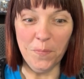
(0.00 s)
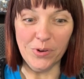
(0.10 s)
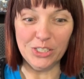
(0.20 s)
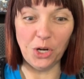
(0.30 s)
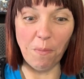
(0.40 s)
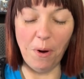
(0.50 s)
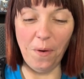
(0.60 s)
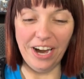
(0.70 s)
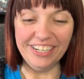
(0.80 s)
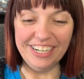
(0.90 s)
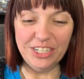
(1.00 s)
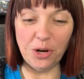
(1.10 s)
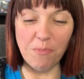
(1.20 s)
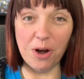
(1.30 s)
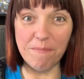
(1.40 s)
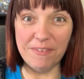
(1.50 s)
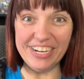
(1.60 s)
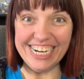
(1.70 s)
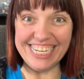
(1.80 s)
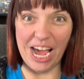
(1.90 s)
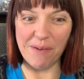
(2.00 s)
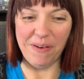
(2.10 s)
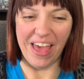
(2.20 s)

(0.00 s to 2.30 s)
Show more! Show more from the tub!